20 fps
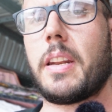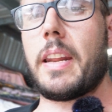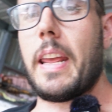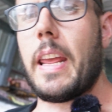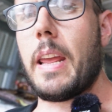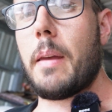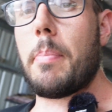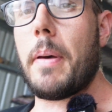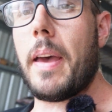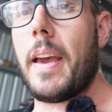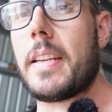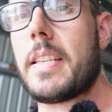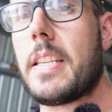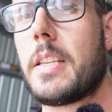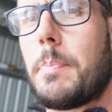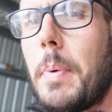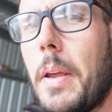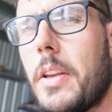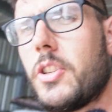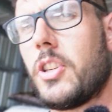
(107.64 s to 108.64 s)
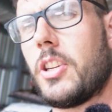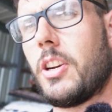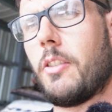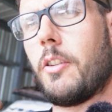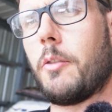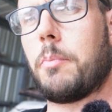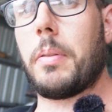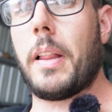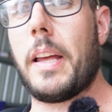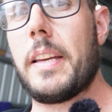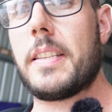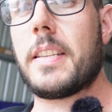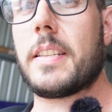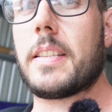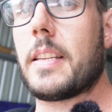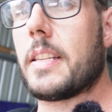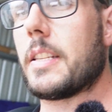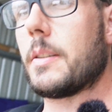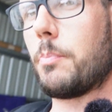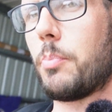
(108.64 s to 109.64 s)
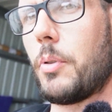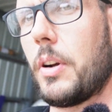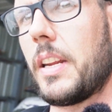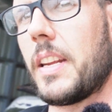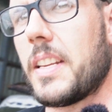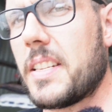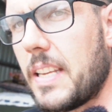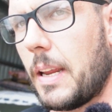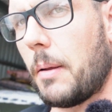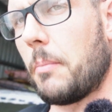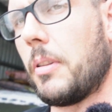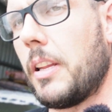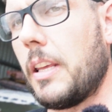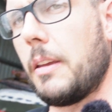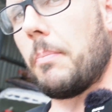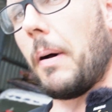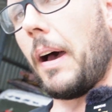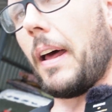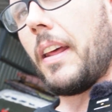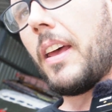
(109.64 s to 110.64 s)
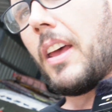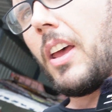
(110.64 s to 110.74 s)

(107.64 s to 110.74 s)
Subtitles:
to airbag suspension. It replaces the spring assembly, but